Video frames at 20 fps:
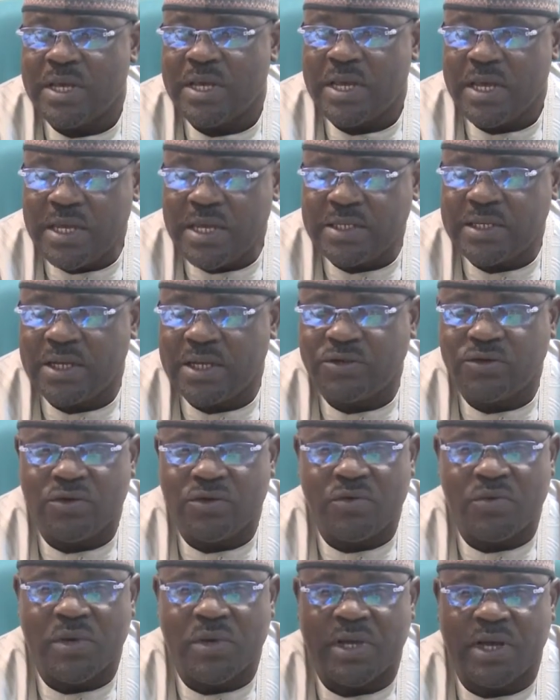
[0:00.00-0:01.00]
Hitherto,
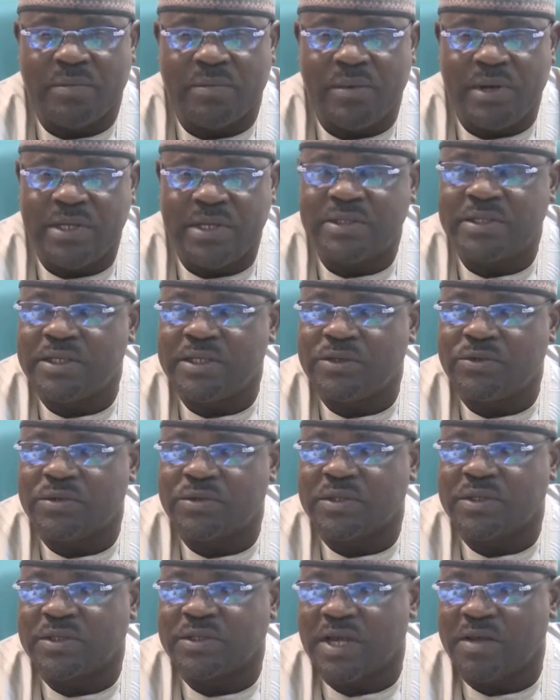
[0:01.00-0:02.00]
we have listened to
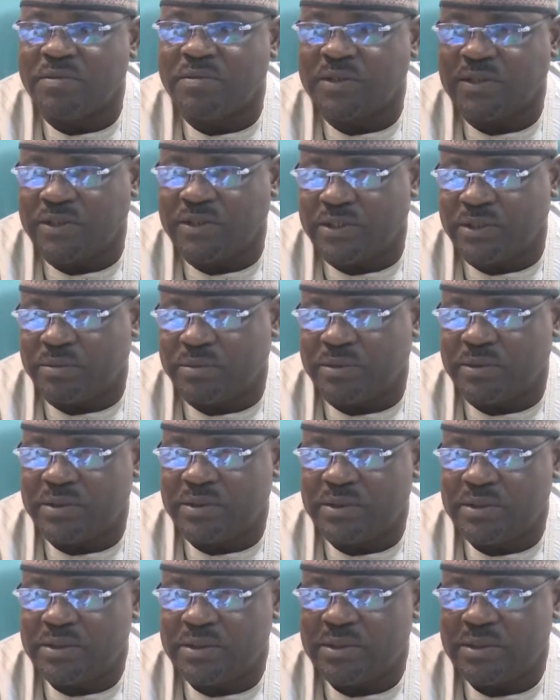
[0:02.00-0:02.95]
the service chiefs,